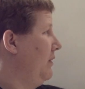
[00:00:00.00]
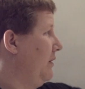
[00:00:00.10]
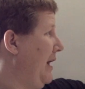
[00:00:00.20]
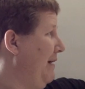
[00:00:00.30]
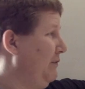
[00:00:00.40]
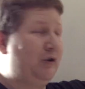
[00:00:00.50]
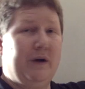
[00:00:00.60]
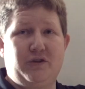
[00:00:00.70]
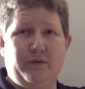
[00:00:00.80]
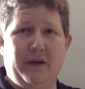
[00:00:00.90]
to are going to have a
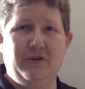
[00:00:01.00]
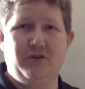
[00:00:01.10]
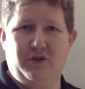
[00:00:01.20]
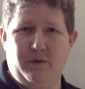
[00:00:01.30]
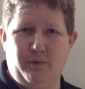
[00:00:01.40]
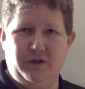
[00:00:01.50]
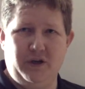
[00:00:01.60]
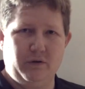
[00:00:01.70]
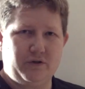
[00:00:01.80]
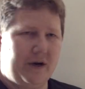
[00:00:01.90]
trust relationship with
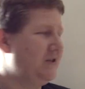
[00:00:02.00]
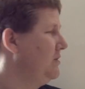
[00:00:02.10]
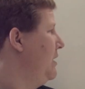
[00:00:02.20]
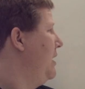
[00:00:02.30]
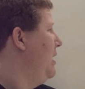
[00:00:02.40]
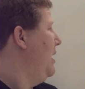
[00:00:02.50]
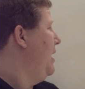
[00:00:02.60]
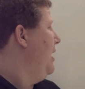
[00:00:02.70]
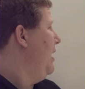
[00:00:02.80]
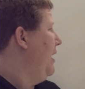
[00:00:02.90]
GeoTrust,
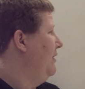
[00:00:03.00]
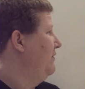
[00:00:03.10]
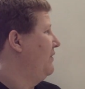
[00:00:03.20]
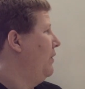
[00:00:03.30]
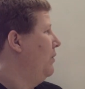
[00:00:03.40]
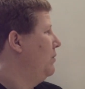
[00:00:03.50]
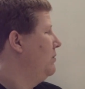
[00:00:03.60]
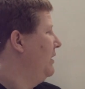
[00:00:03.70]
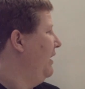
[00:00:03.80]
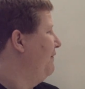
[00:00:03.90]
and
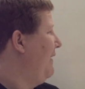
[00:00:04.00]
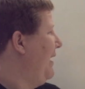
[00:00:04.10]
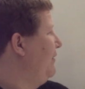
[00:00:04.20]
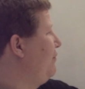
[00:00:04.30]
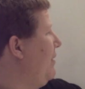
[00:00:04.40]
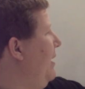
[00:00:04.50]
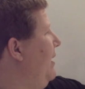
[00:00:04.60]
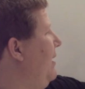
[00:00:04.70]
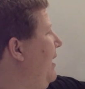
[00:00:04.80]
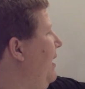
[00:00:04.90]
so if I
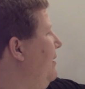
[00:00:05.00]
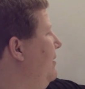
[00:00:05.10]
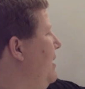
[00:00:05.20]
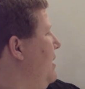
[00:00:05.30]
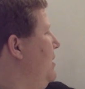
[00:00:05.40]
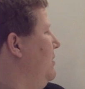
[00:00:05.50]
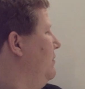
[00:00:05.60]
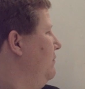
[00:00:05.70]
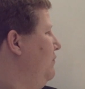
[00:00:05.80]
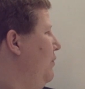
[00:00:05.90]
try and
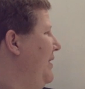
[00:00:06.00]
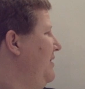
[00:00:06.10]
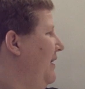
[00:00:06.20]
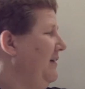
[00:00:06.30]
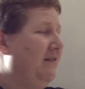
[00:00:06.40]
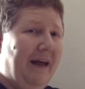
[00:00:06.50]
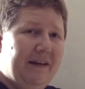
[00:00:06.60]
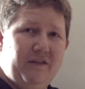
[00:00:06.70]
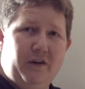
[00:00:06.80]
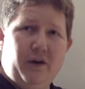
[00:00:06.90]
do anything to
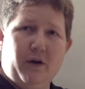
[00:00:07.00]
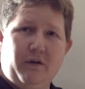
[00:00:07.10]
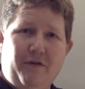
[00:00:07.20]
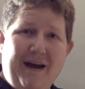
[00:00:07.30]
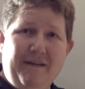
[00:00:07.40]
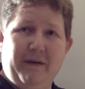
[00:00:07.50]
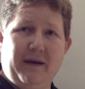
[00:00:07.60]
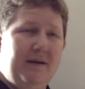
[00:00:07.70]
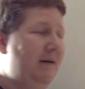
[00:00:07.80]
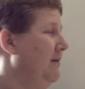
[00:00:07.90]
that secure
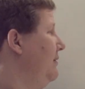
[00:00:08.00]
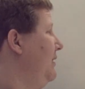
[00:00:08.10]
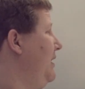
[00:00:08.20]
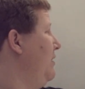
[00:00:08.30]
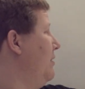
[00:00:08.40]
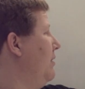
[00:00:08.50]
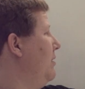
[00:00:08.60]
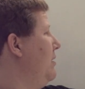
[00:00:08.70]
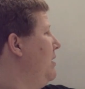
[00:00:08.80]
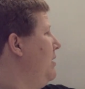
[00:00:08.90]
traffic here,